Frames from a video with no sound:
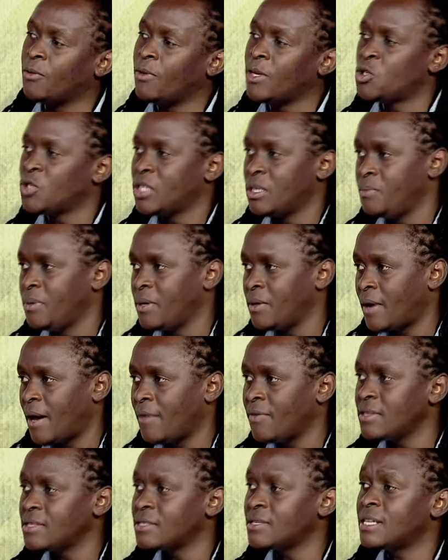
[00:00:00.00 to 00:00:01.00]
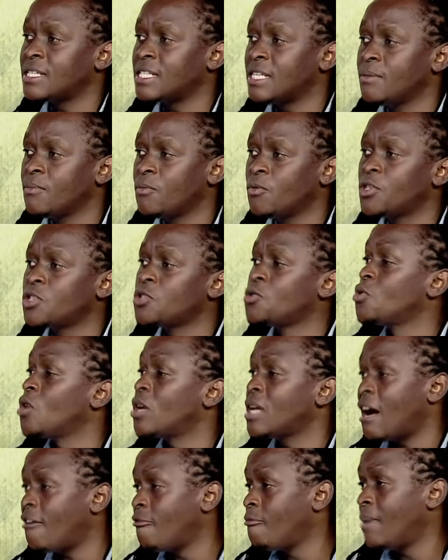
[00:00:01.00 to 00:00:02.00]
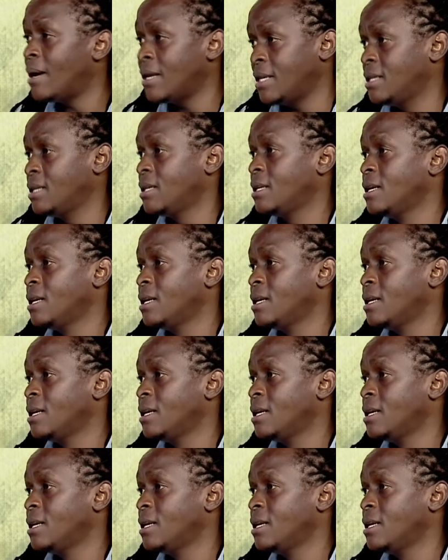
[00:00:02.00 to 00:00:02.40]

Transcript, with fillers: the way to Kibera. And this is a team which do not have money.